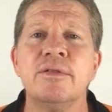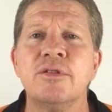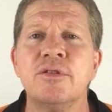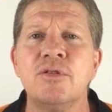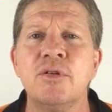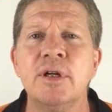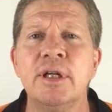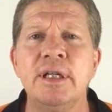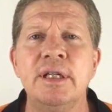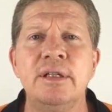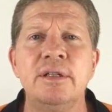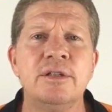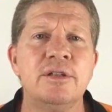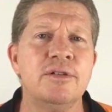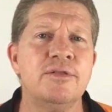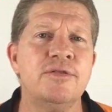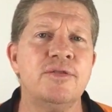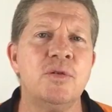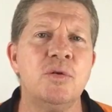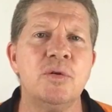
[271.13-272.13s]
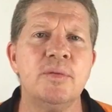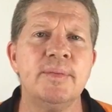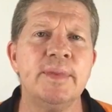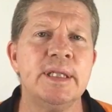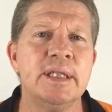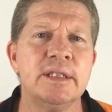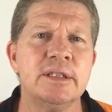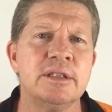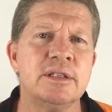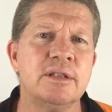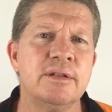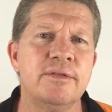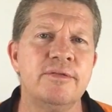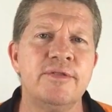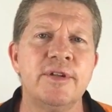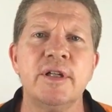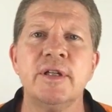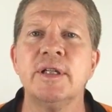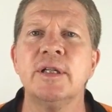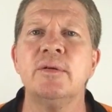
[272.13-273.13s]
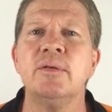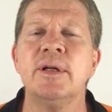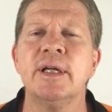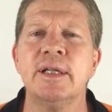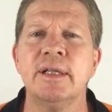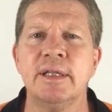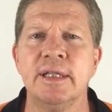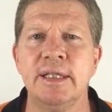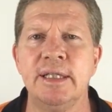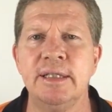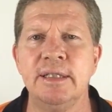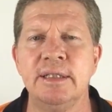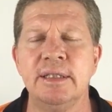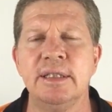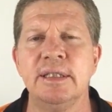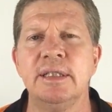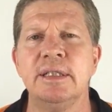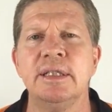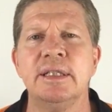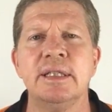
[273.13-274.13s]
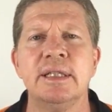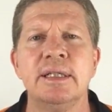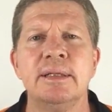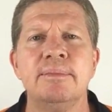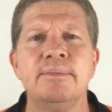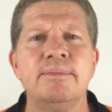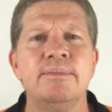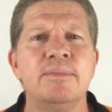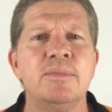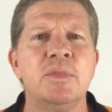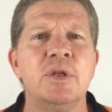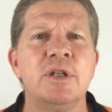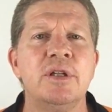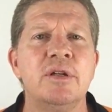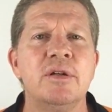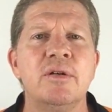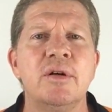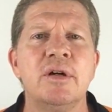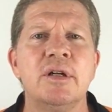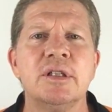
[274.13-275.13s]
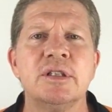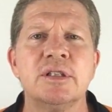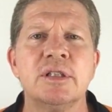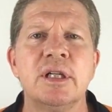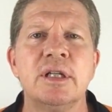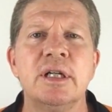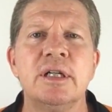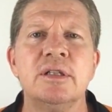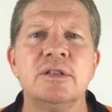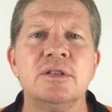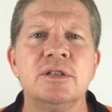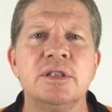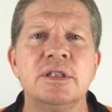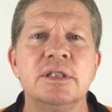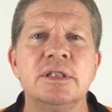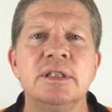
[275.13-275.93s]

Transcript: 3 to 4 minutes very quickly with your eyes closed.